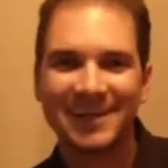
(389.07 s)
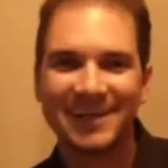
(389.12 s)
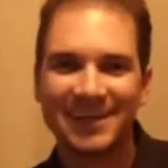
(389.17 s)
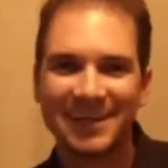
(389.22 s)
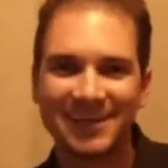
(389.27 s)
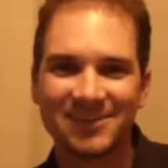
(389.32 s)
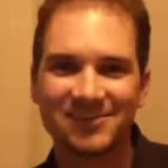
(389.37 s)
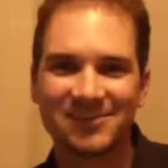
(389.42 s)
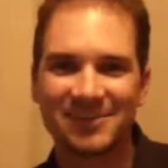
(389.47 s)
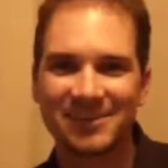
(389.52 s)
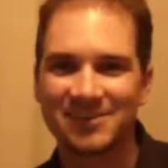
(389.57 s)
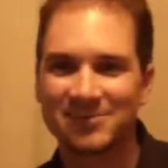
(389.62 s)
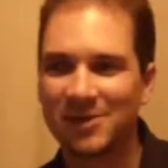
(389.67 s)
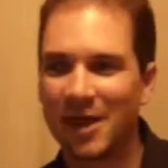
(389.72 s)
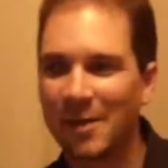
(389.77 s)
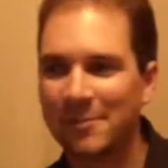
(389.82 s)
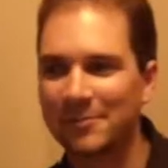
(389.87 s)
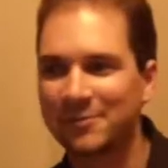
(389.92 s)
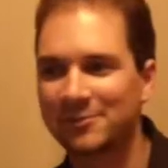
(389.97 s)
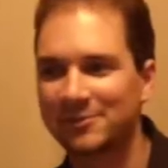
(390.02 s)
into the
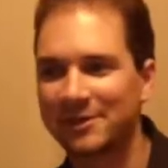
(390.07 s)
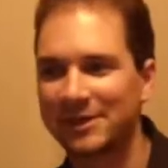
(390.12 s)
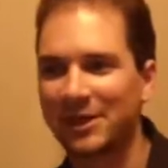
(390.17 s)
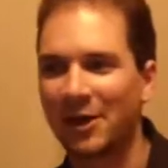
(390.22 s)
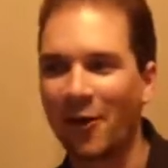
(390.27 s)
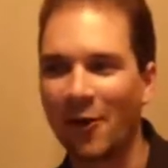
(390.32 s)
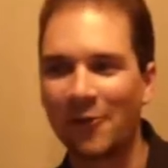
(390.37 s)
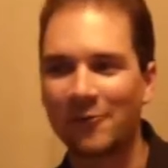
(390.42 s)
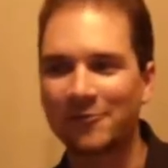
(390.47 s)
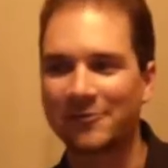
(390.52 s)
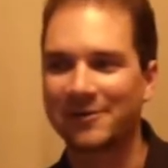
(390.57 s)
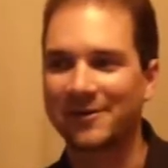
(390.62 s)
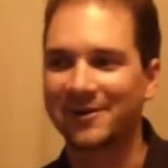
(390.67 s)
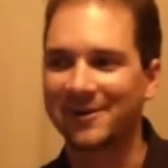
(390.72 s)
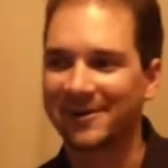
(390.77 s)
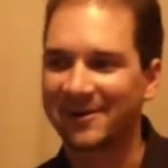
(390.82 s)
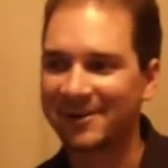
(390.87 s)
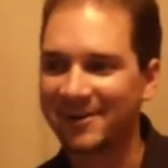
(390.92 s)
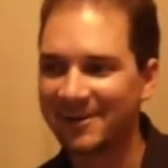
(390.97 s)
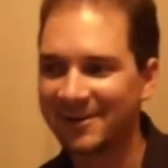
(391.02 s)
top 3
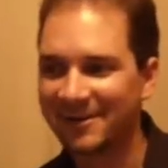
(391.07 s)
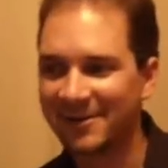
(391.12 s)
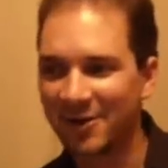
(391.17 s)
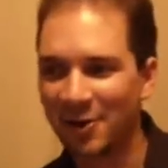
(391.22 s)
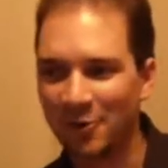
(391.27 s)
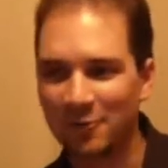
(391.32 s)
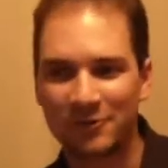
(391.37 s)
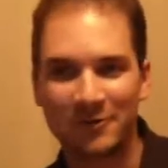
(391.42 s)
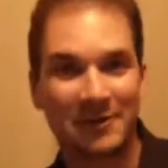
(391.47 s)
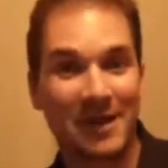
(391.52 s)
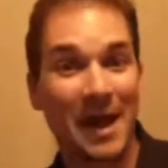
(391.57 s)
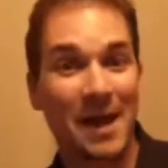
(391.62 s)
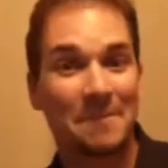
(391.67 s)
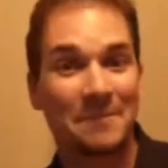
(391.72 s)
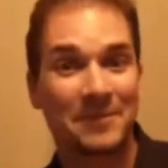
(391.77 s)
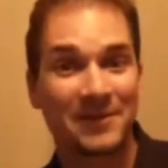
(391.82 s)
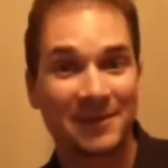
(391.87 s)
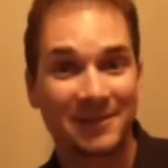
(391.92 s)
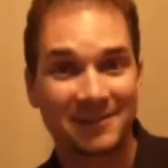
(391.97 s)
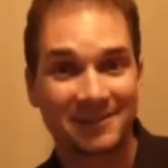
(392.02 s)
over that
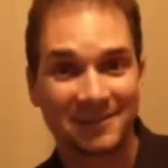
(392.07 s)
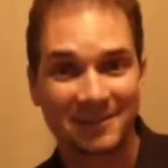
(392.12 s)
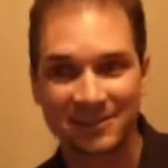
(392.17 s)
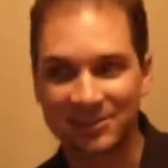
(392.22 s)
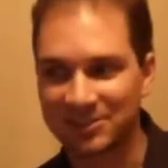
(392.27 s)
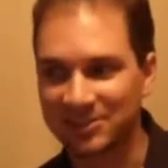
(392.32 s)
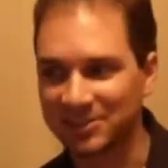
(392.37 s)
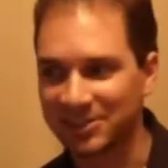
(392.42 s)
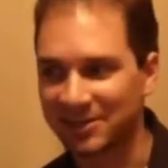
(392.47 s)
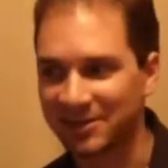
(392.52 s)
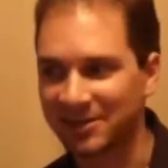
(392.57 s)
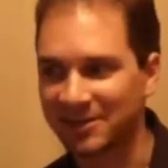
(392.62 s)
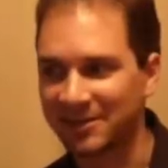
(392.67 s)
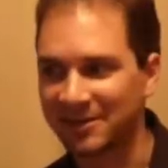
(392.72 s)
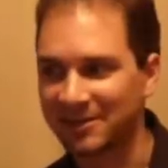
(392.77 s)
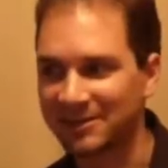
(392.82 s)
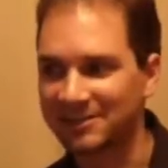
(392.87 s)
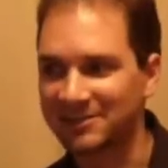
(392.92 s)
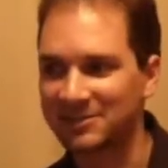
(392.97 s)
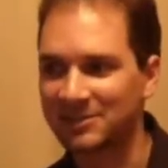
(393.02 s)
pick this year,
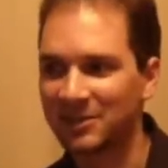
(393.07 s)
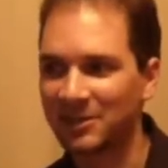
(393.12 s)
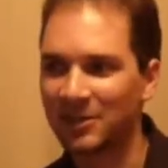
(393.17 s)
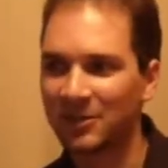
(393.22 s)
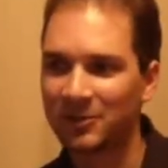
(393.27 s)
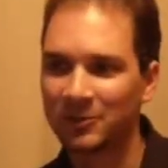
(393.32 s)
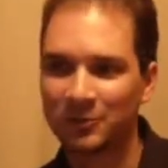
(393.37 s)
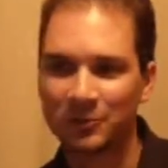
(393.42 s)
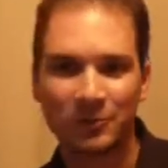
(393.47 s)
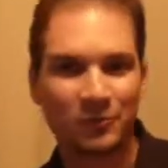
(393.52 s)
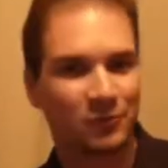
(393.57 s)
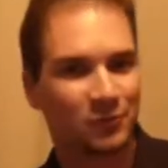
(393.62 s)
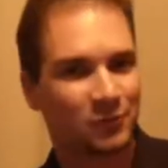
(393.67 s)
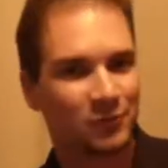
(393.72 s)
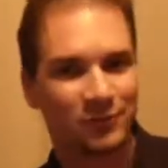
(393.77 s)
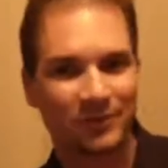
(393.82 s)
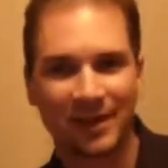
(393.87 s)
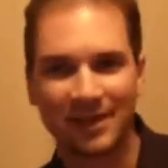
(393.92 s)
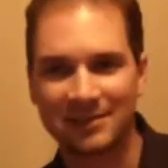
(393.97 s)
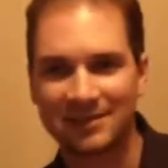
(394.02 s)
because
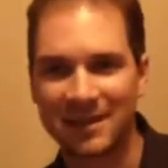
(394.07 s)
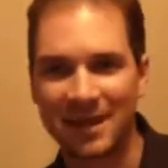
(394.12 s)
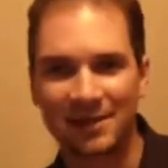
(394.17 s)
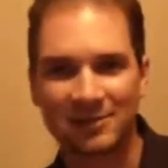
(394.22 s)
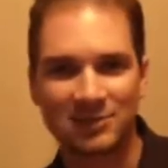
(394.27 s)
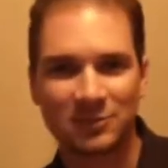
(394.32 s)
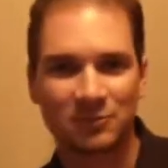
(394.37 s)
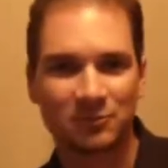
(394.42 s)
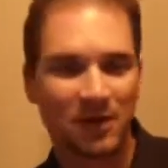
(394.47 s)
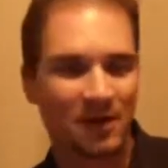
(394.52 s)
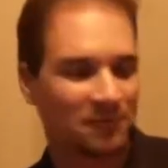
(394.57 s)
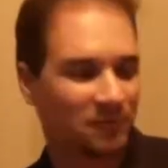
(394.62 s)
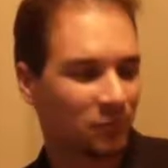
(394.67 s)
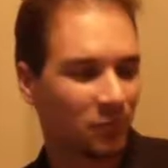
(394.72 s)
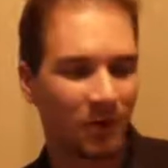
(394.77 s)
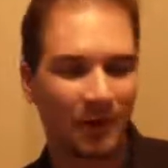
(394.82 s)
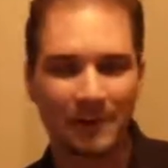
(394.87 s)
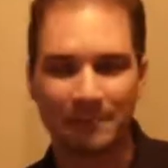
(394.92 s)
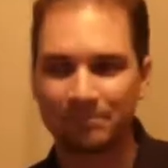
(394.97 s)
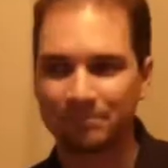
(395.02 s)
oof, that's a rough
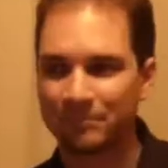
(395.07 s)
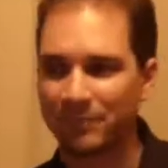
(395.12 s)
one.